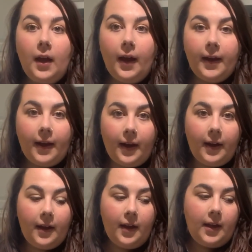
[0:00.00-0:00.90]
I, uh,
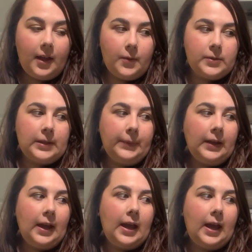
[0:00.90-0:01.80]
it was
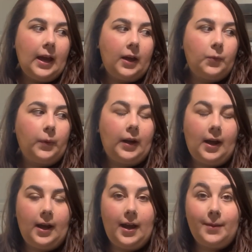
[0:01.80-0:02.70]
something I had when
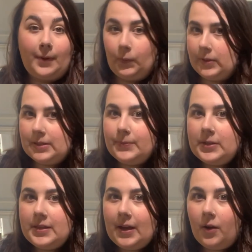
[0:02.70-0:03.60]
I had my wisdom
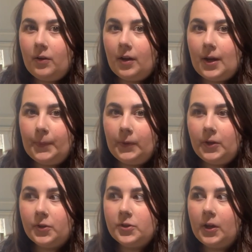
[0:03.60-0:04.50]
teeth out a couple
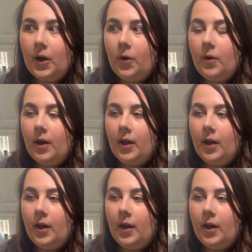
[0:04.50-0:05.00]
years ago.